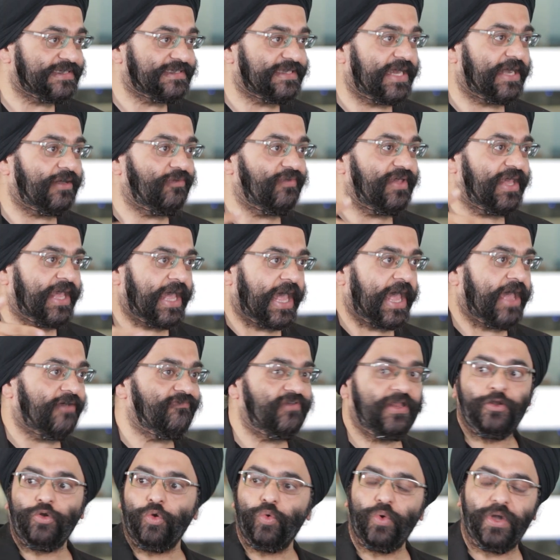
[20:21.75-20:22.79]
that we have,
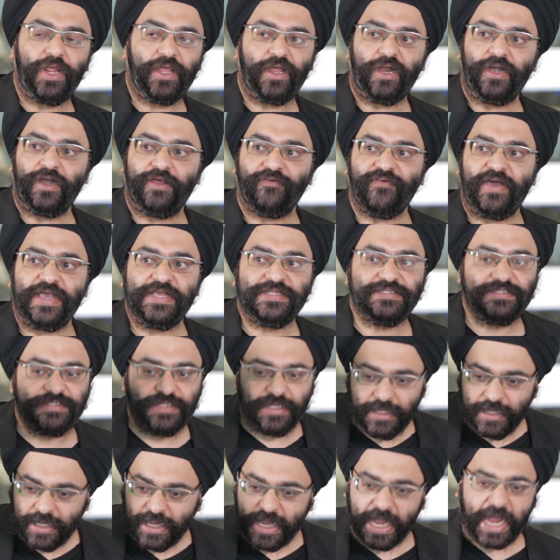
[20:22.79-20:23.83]
including a device
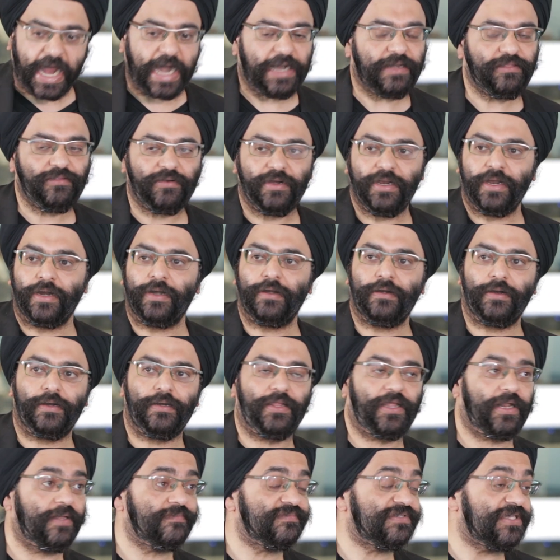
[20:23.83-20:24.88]
at 300
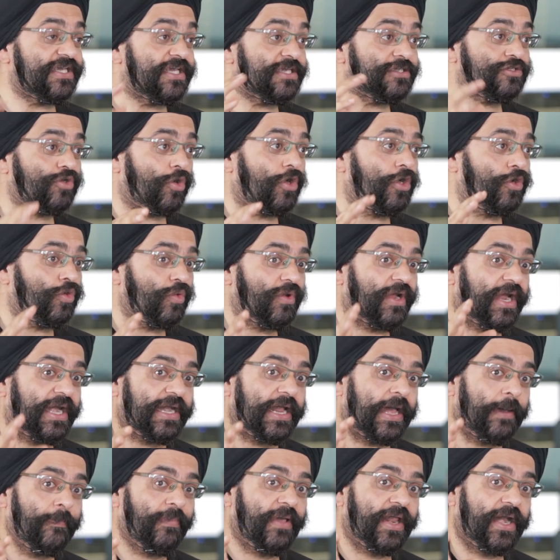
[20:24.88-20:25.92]
dirhams, is going to get
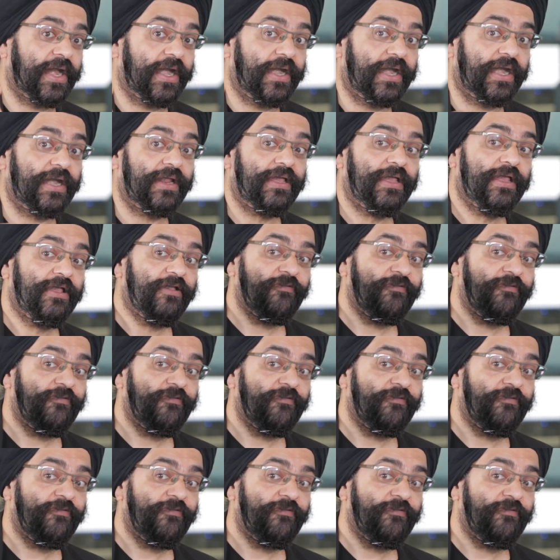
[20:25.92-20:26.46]
upgraded.